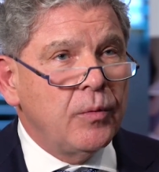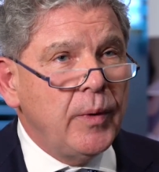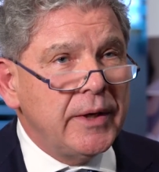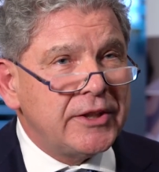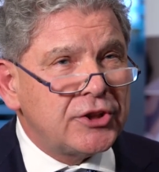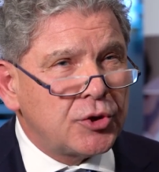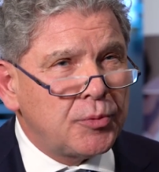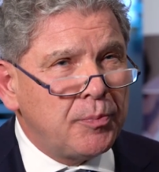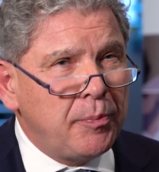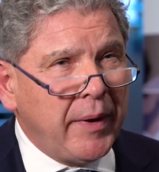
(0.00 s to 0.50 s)

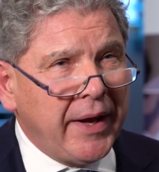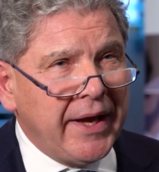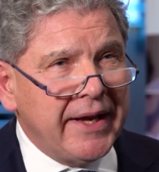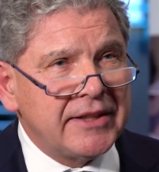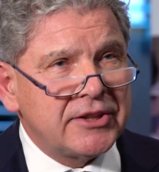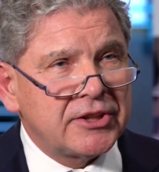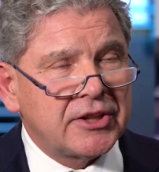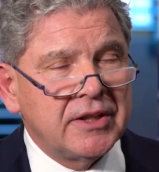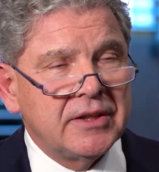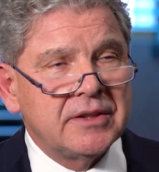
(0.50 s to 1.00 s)
Which
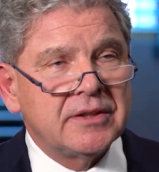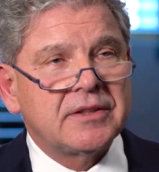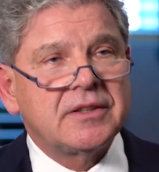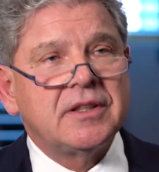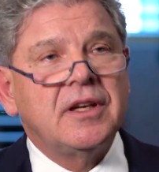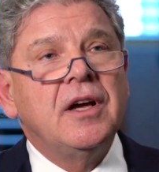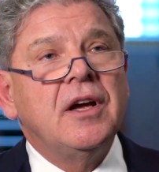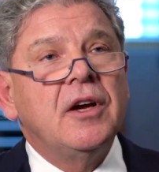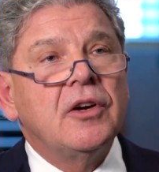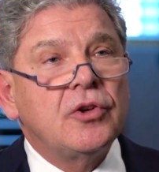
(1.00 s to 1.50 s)

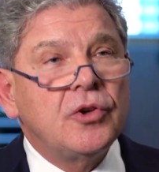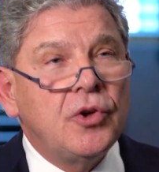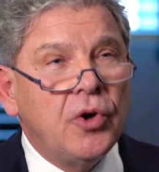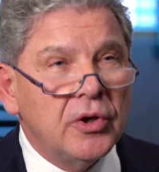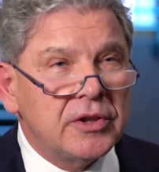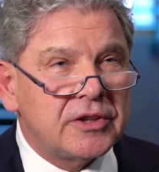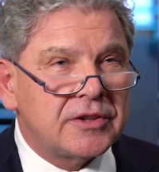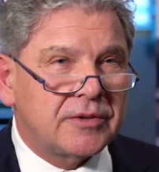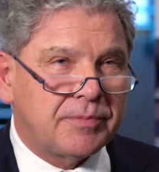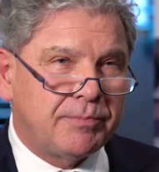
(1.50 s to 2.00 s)
patients
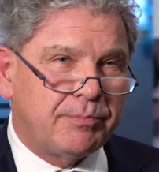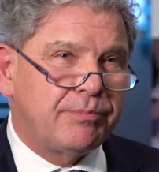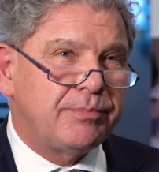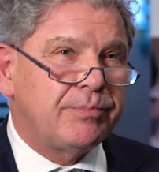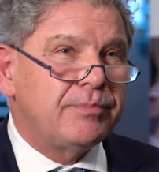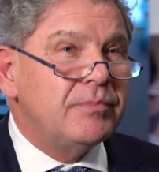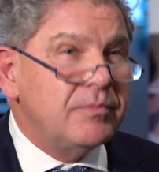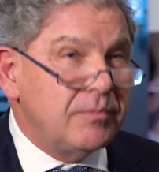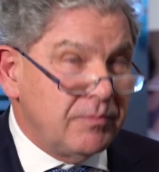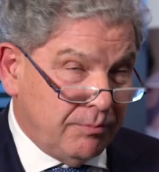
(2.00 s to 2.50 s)
could
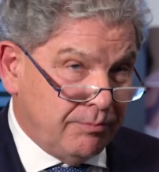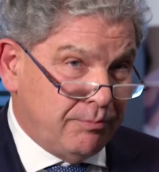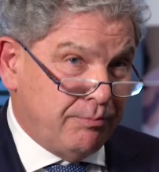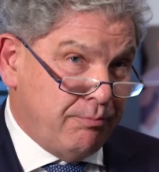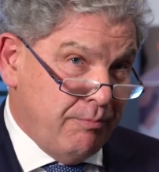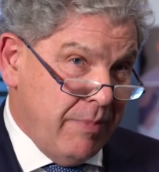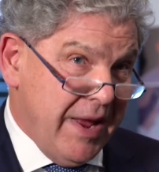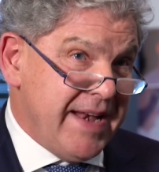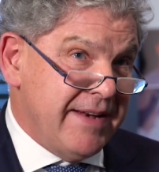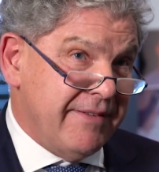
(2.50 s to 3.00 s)

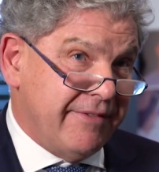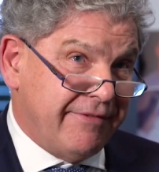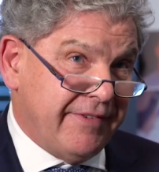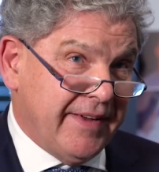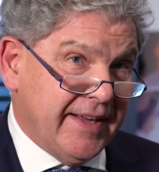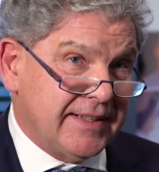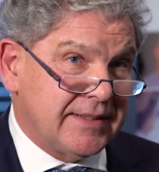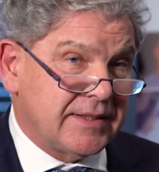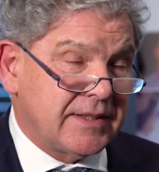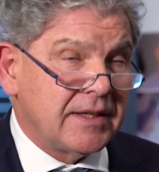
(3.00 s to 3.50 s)

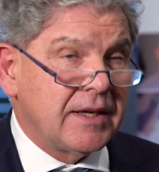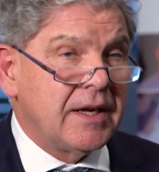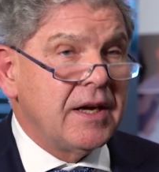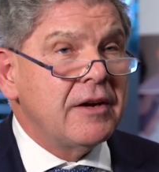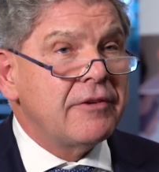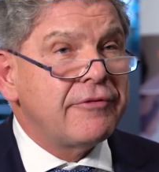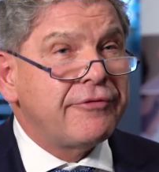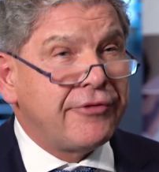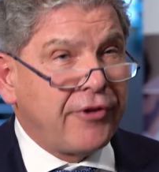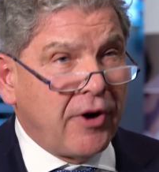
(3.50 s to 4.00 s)
benefit
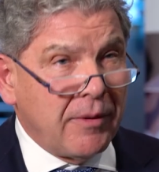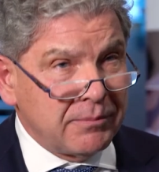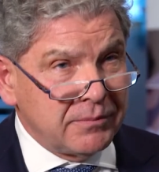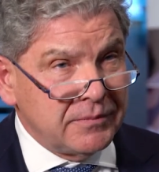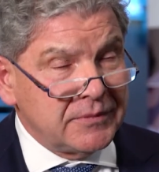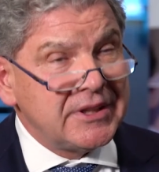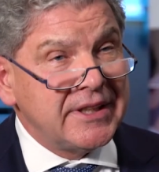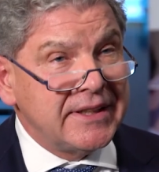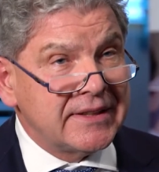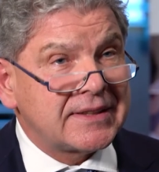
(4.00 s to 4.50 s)
from
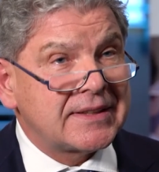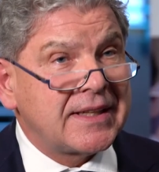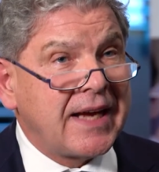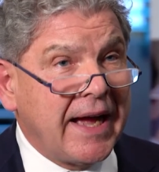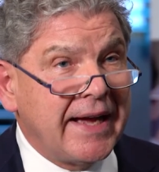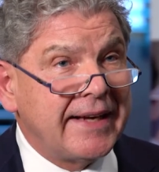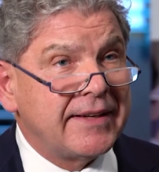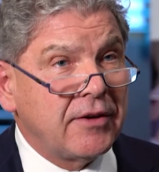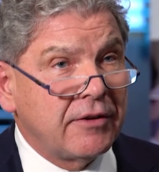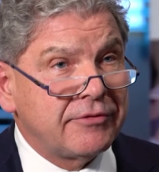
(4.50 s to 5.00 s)
this
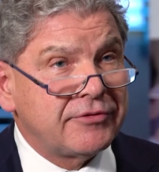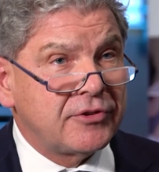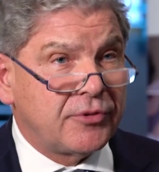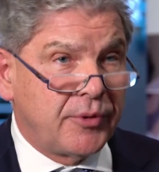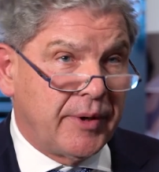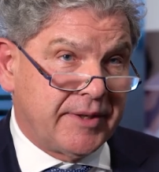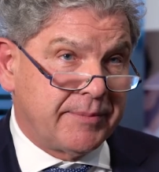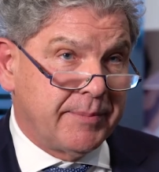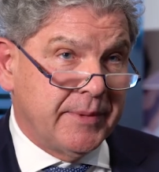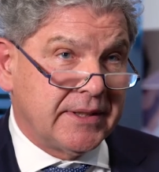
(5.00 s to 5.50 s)
kind of
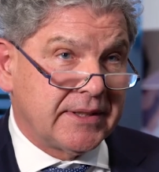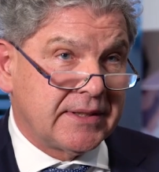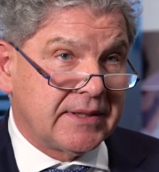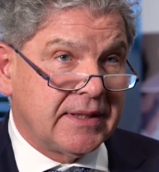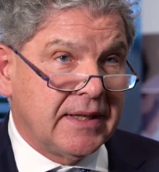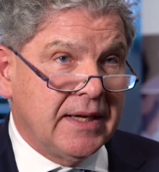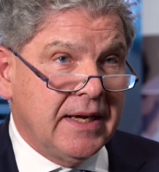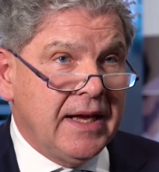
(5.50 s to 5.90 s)
treatment.